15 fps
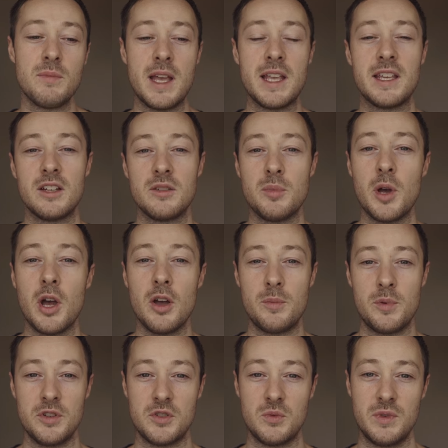making a
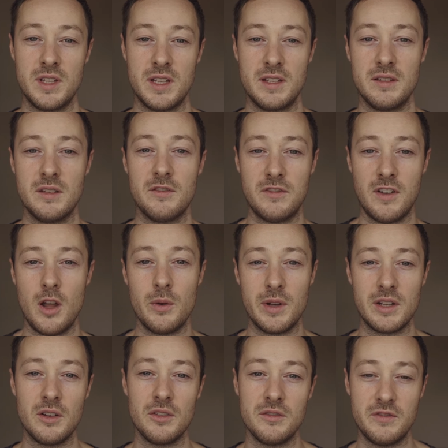purpose within
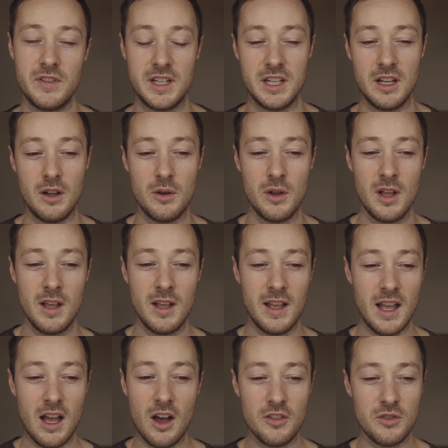flowing on the video.
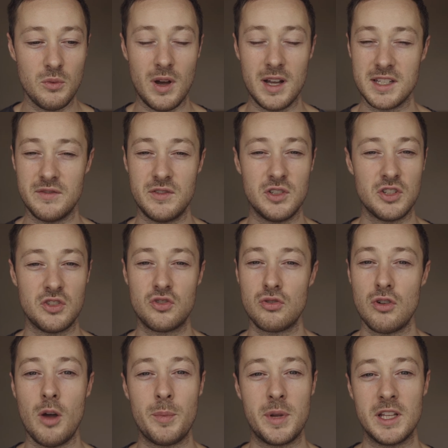Otherwise, if you're just
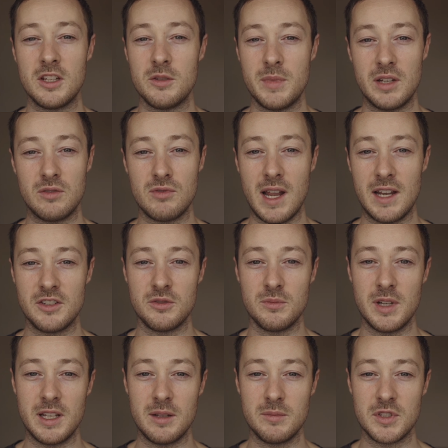dropping them in
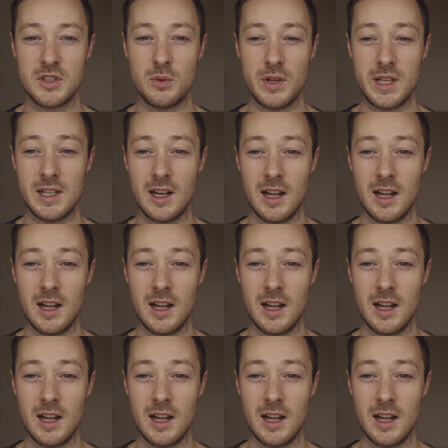randomly in between